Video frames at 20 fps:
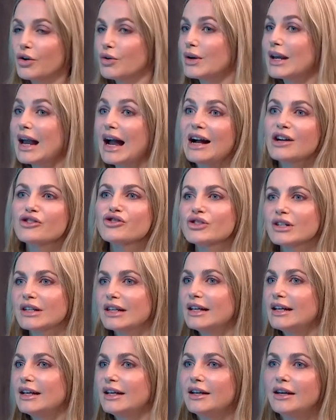
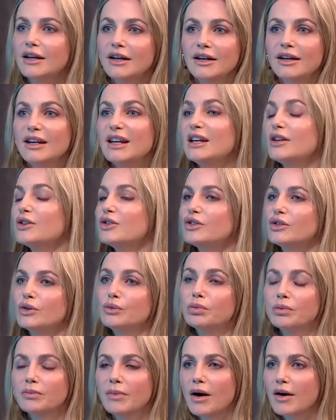casually in a
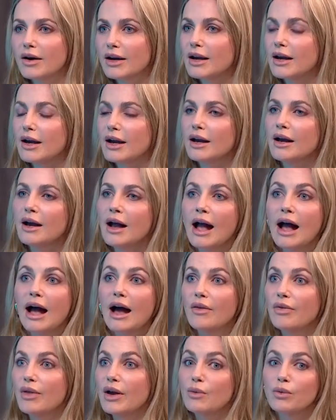supermarket,
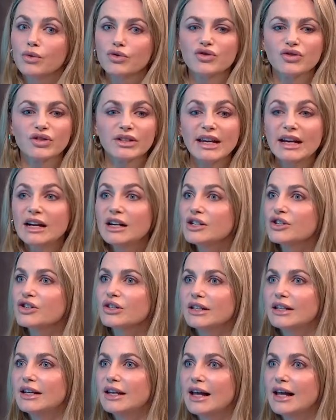and they will just casually